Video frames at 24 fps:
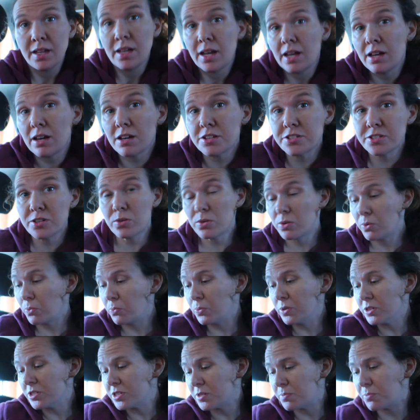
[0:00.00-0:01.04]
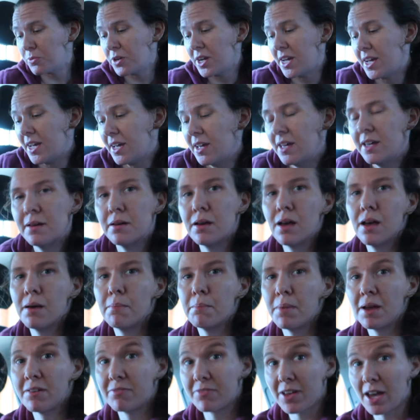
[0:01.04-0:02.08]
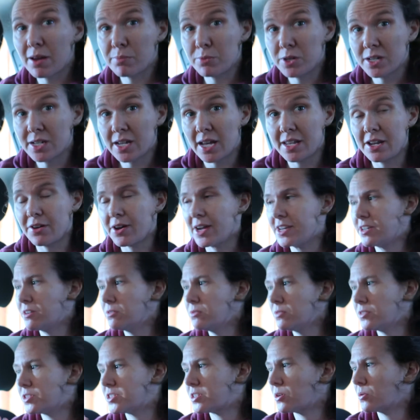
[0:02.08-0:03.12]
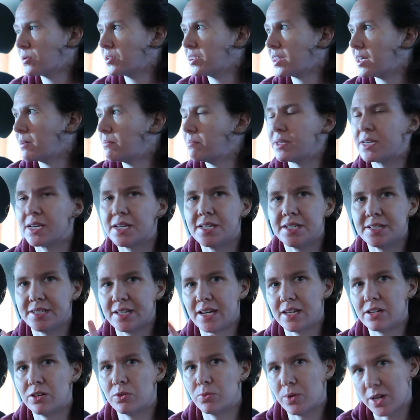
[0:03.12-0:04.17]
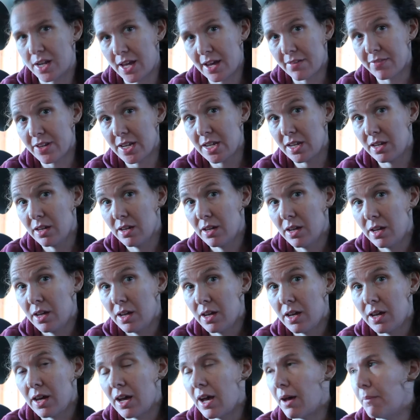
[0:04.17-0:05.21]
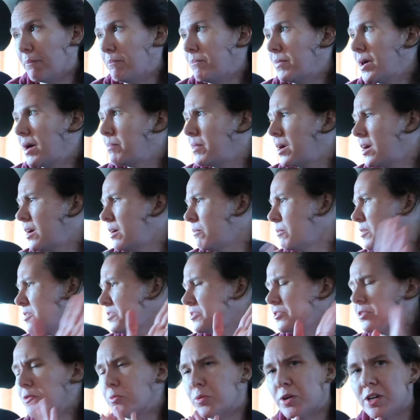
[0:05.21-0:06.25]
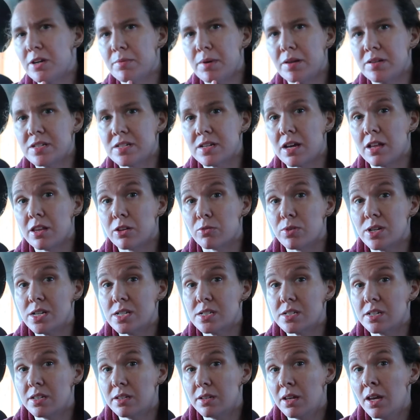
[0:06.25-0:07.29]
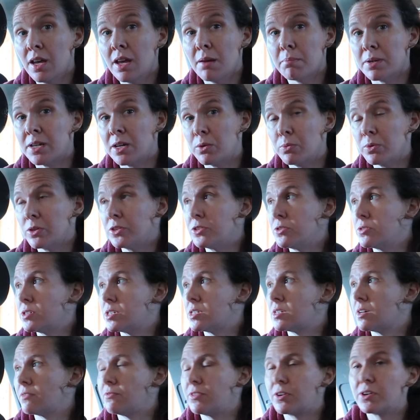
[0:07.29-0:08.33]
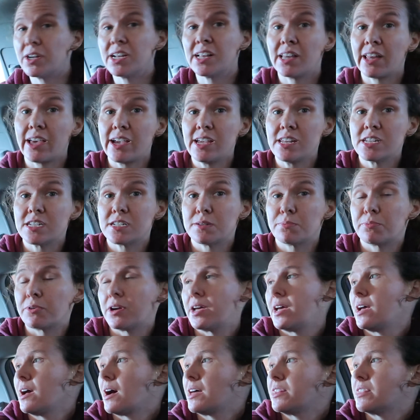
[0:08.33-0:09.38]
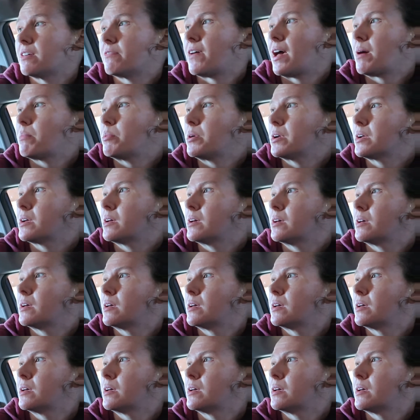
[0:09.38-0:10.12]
I also will spray my fabric. Now, I don't soak them because I don't want to have any I'm always a little worried about discoloration, but I will do just a very light spray on the fabric.